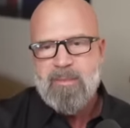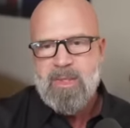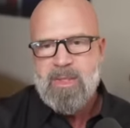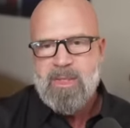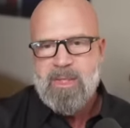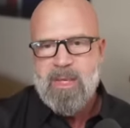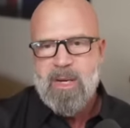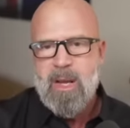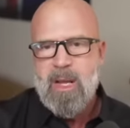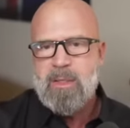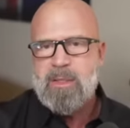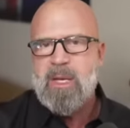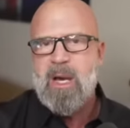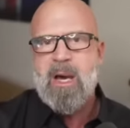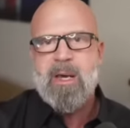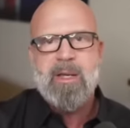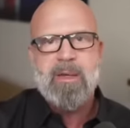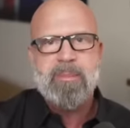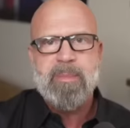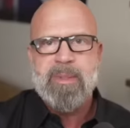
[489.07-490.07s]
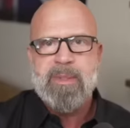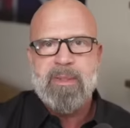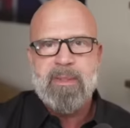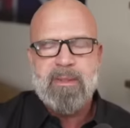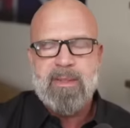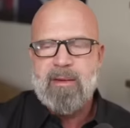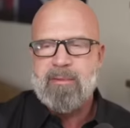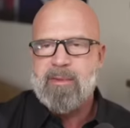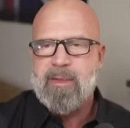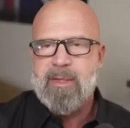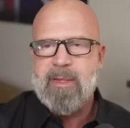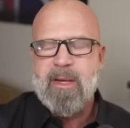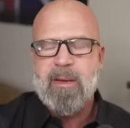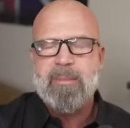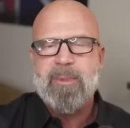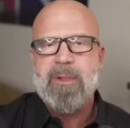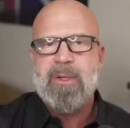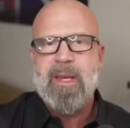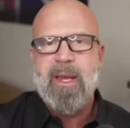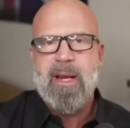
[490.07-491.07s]
You get all caught up in it, leveling
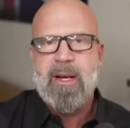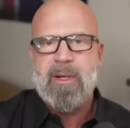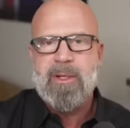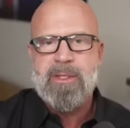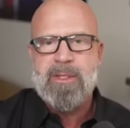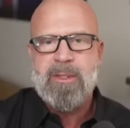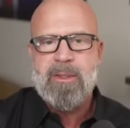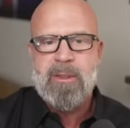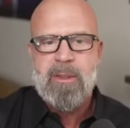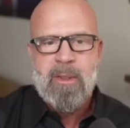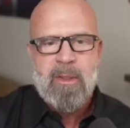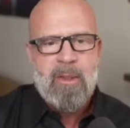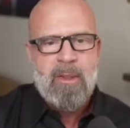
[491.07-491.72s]
up your character.